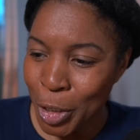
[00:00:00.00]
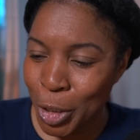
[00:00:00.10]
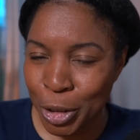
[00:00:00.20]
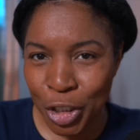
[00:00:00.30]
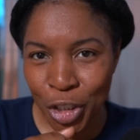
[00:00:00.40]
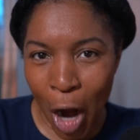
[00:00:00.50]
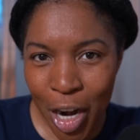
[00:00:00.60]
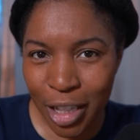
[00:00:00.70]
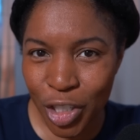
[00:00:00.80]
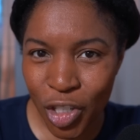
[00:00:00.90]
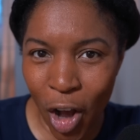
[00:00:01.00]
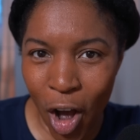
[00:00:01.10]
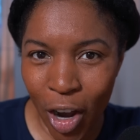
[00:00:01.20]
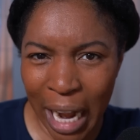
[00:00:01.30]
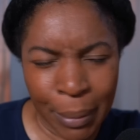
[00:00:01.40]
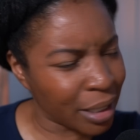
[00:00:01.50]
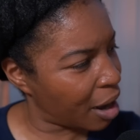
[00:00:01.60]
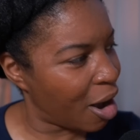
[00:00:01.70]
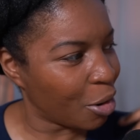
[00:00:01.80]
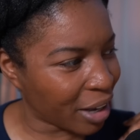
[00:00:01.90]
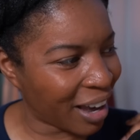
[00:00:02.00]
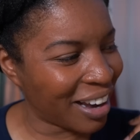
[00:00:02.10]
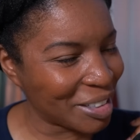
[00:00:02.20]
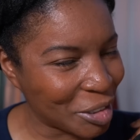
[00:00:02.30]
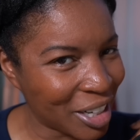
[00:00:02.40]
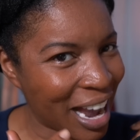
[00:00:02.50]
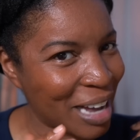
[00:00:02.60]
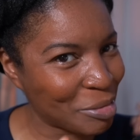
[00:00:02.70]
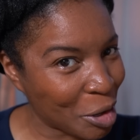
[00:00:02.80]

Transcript: So she started the song, and I was like, oh, okay, she had,